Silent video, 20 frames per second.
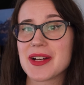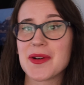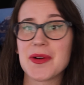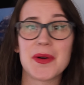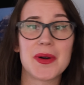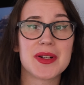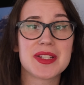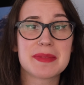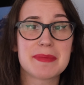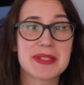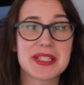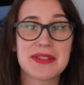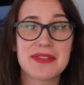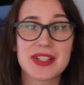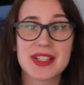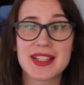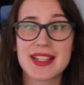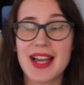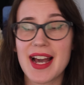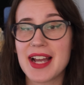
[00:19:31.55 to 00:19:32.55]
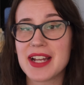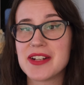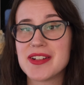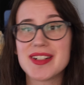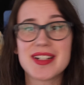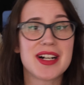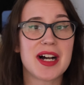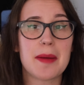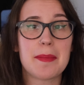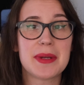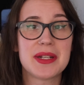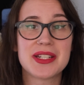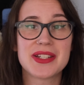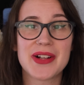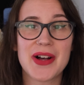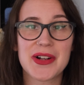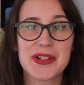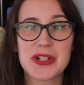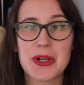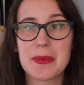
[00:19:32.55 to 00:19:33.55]
or specifically Hydra, up until
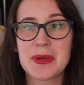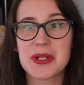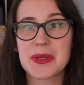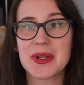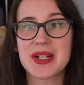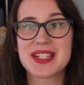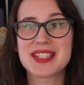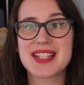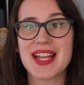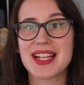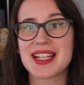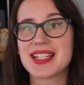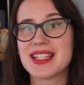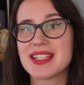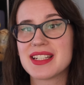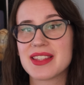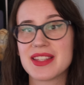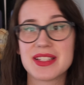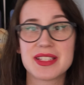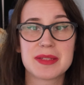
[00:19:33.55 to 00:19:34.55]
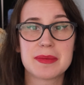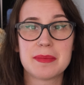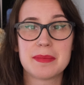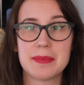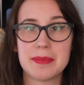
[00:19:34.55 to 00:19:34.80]
October 22nd, this